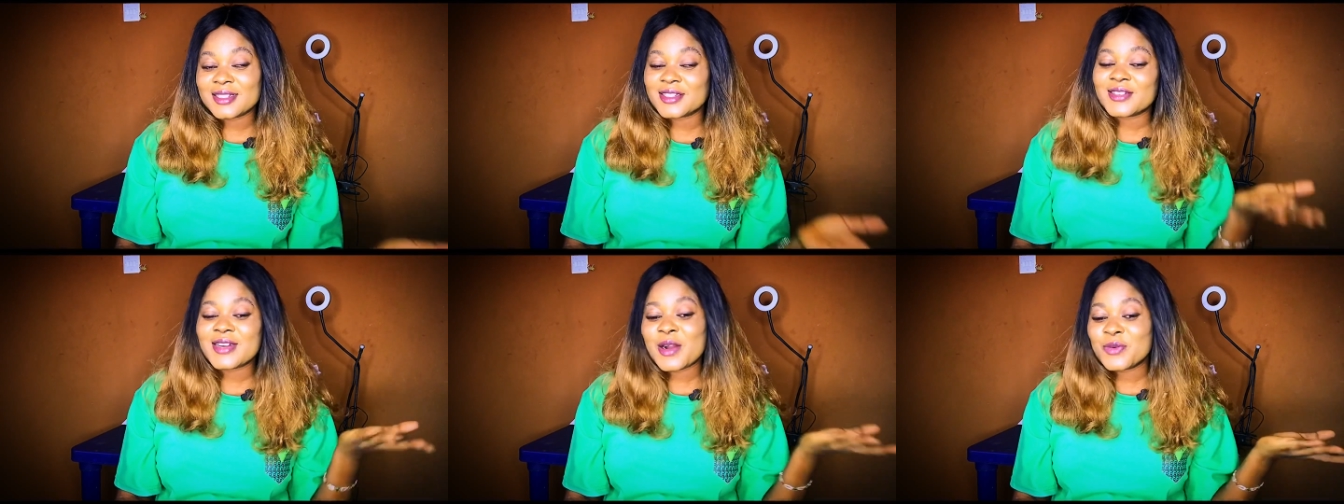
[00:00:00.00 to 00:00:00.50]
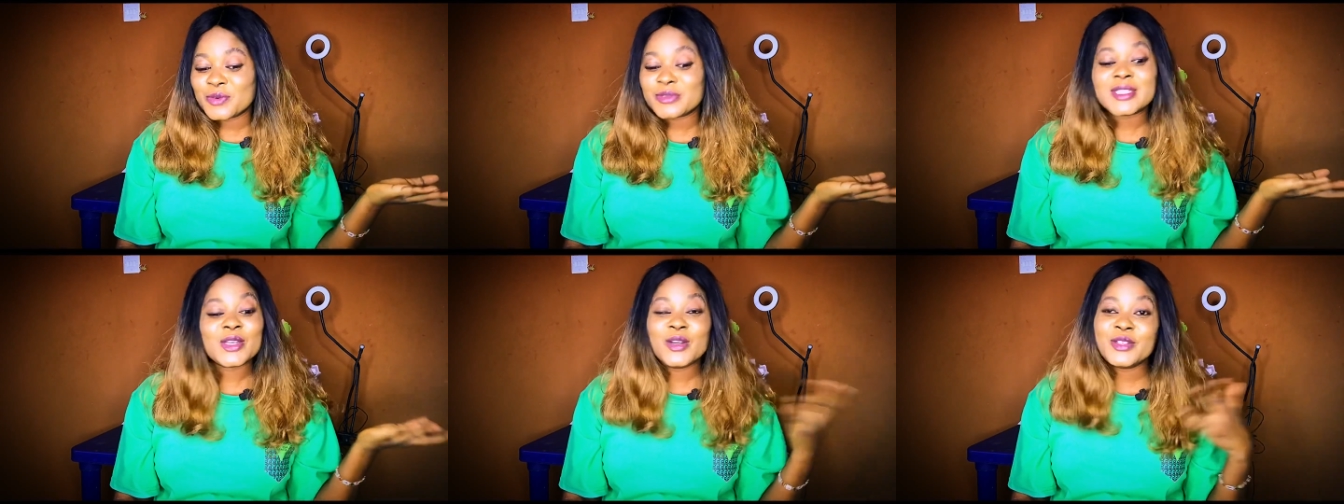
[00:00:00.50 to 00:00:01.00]
You know, I
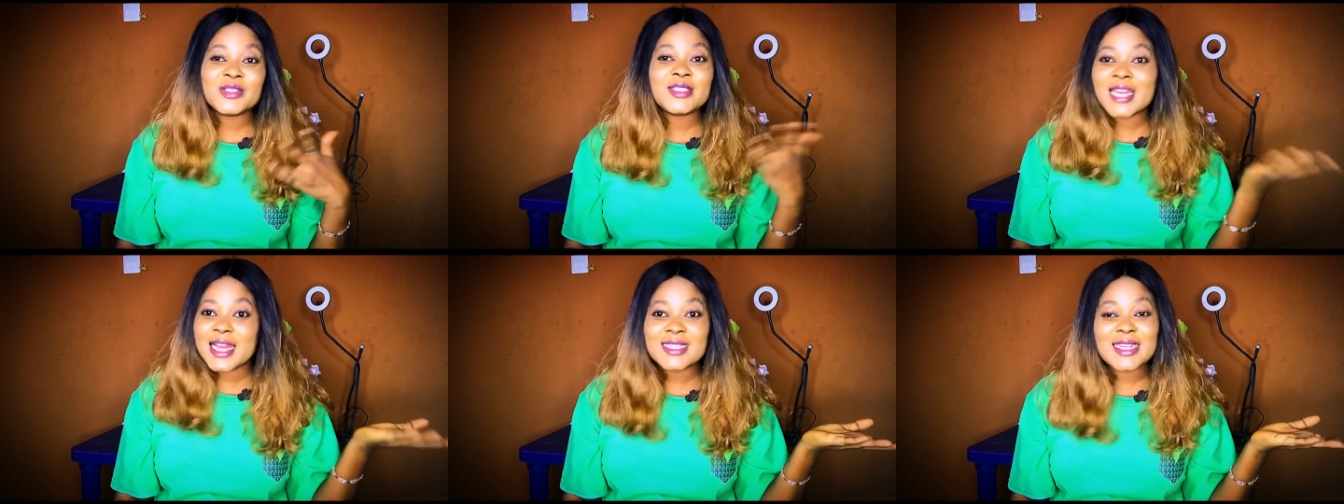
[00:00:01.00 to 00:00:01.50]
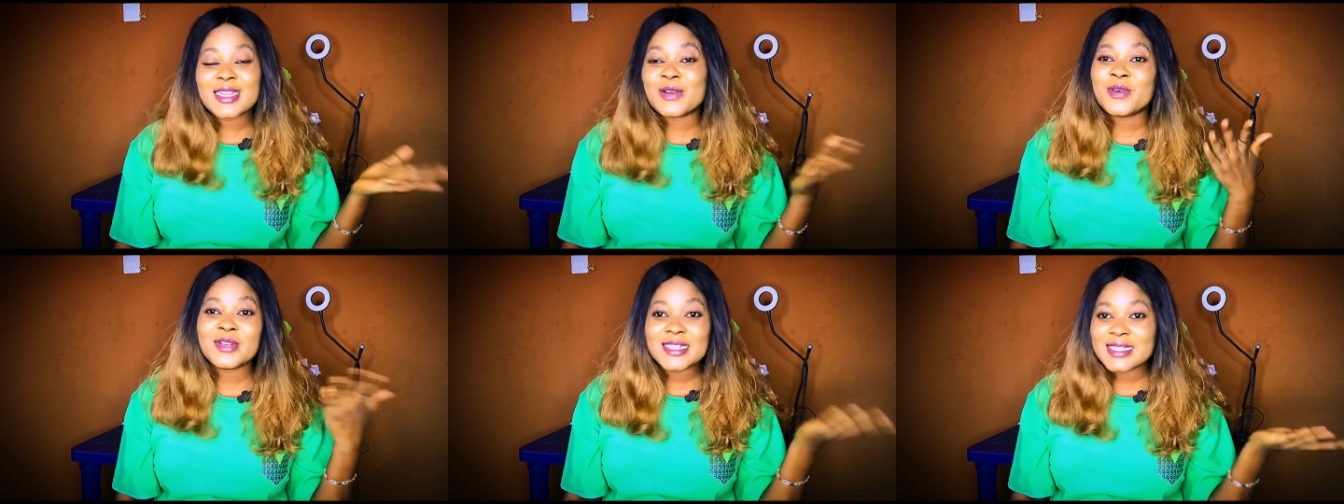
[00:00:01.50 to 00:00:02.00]
will tell you that, and I
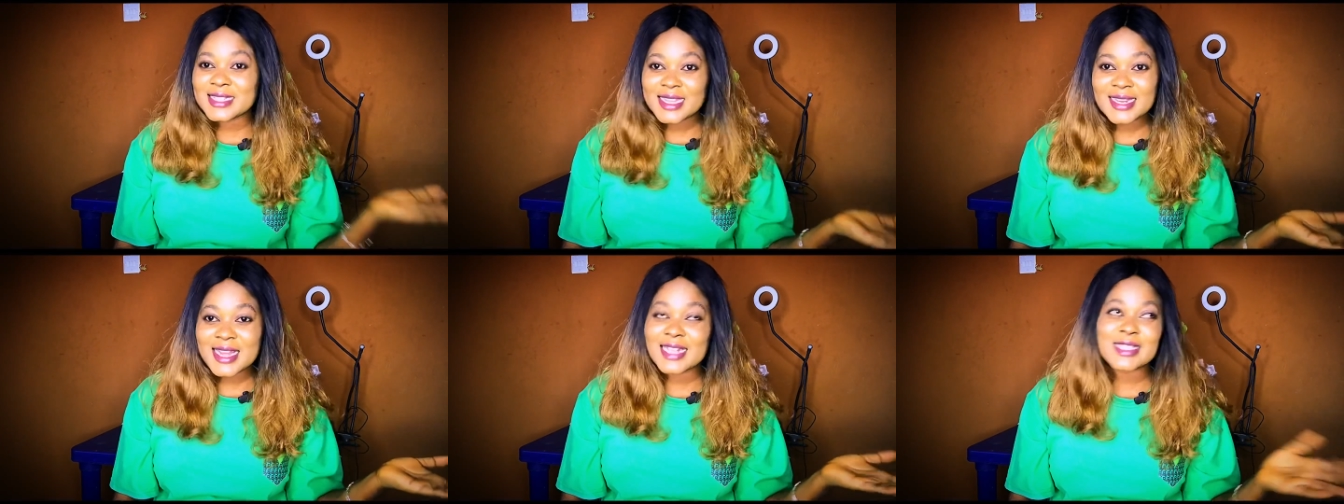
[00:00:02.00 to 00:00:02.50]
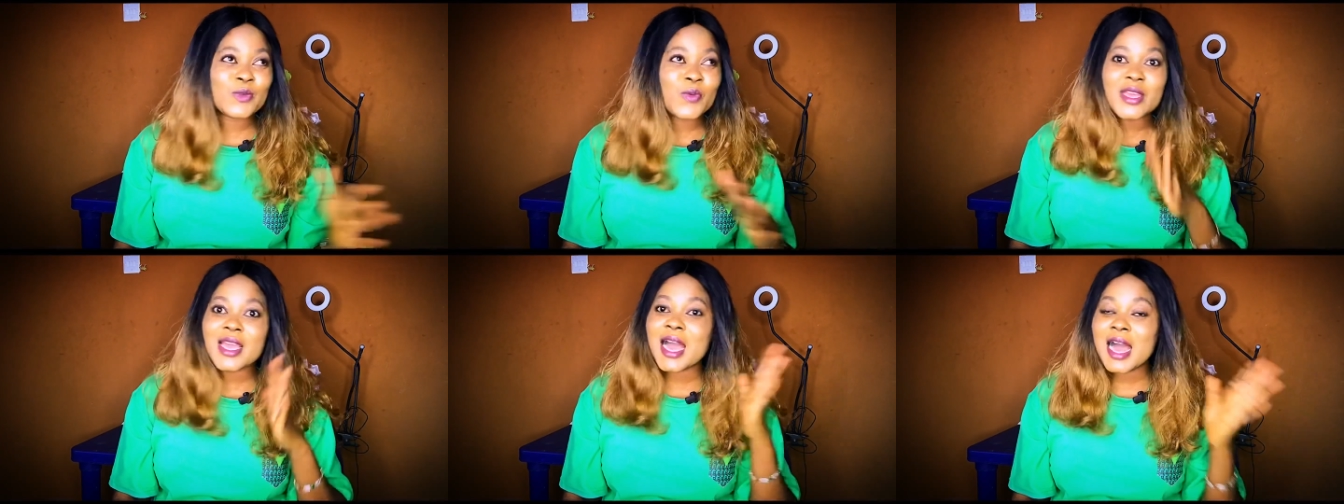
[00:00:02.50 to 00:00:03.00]
will always say that
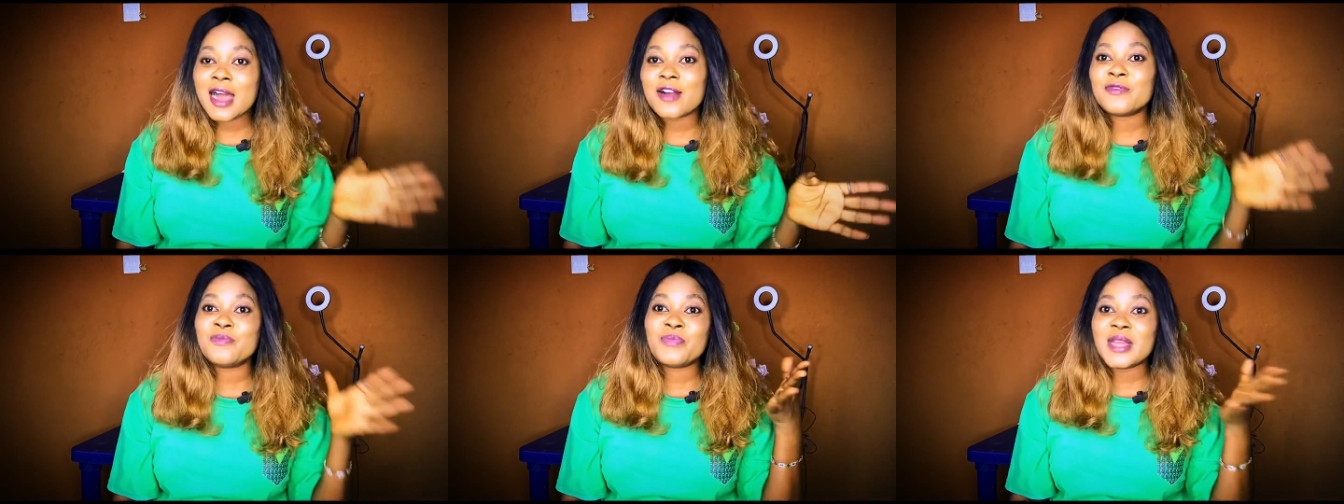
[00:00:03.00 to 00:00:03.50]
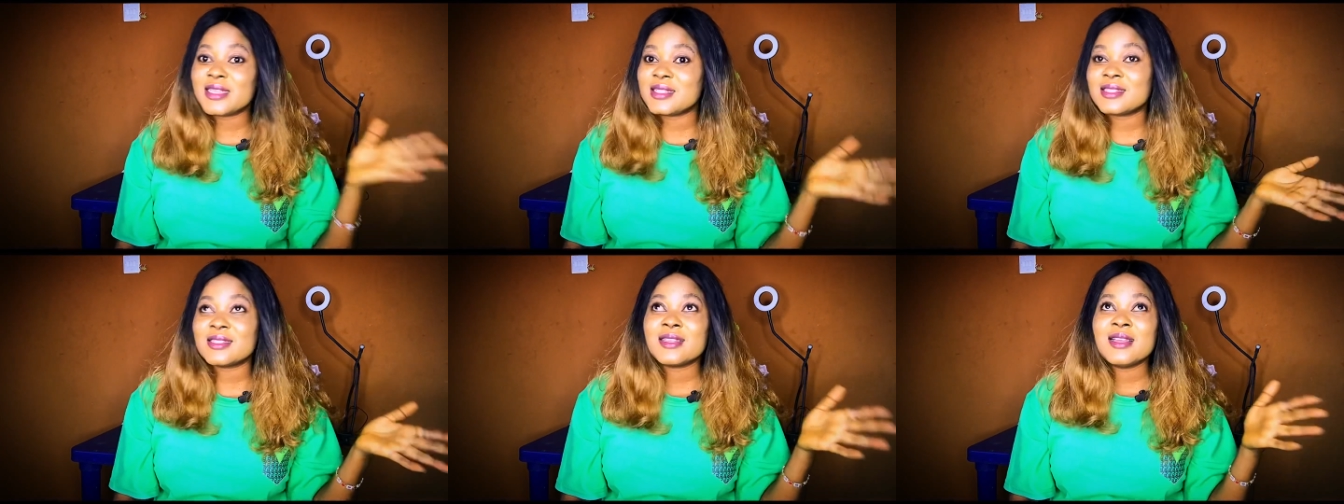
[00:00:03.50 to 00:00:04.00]
we have
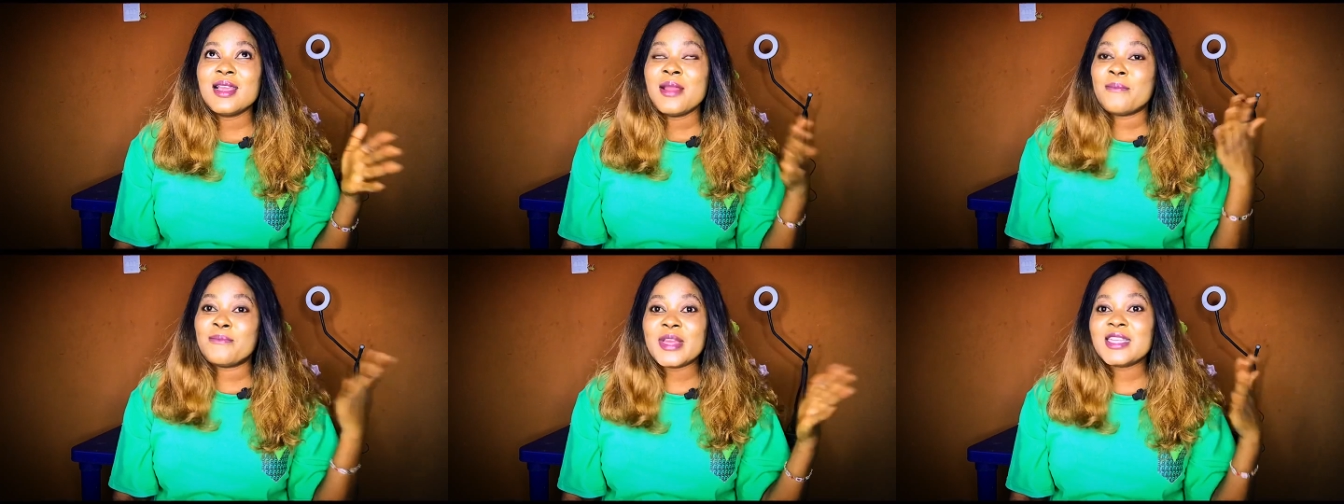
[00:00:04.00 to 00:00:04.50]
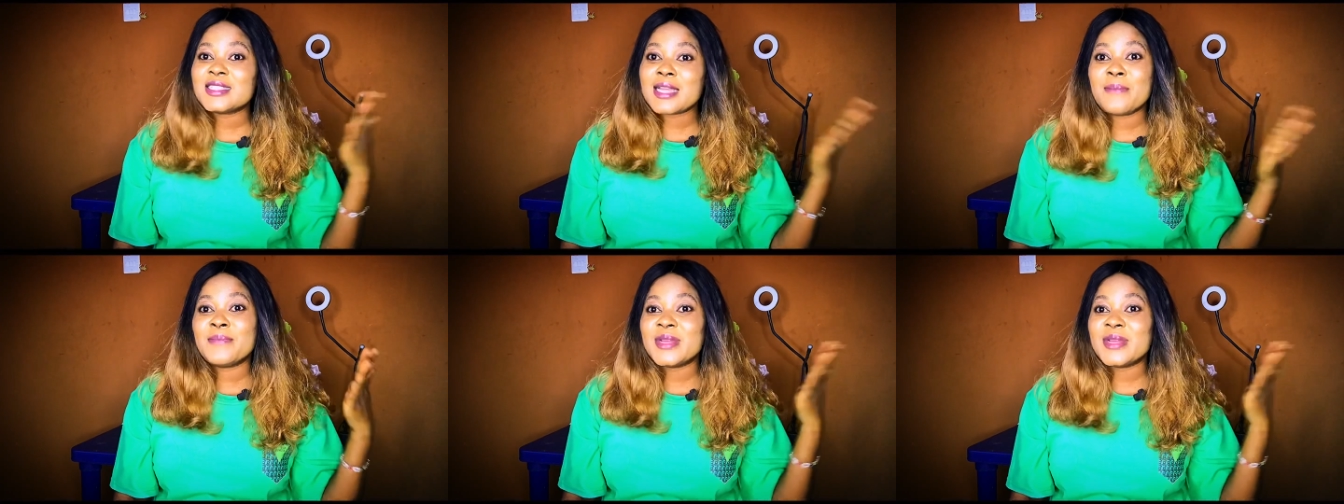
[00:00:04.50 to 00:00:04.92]
best